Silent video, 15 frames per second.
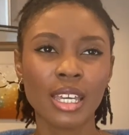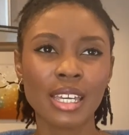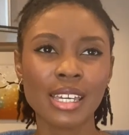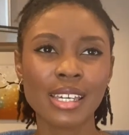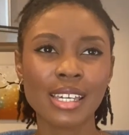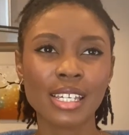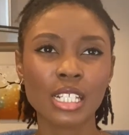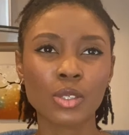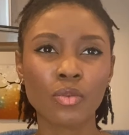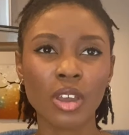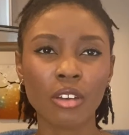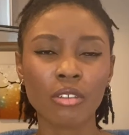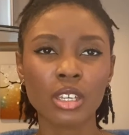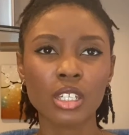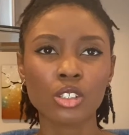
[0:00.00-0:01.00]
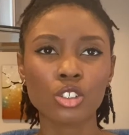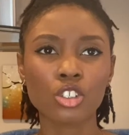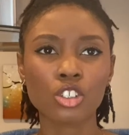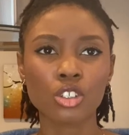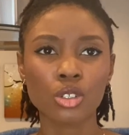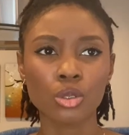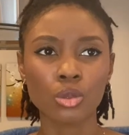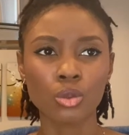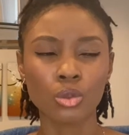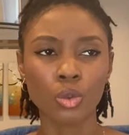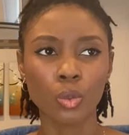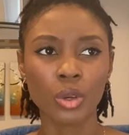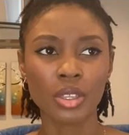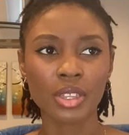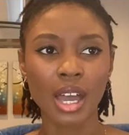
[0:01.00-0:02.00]
is very in tune
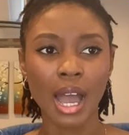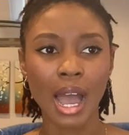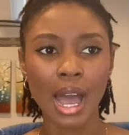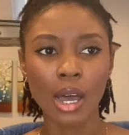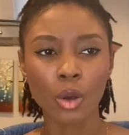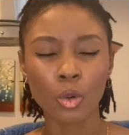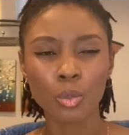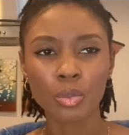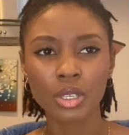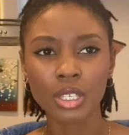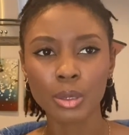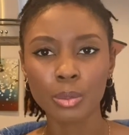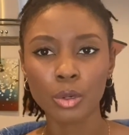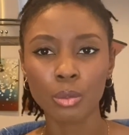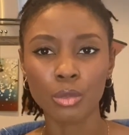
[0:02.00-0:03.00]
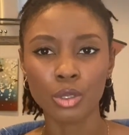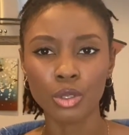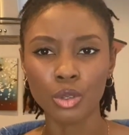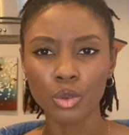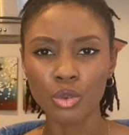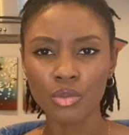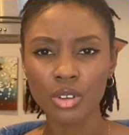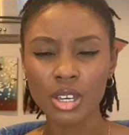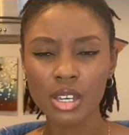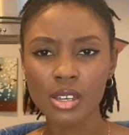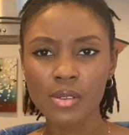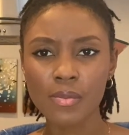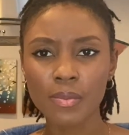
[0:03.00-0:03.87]
with how people maneuver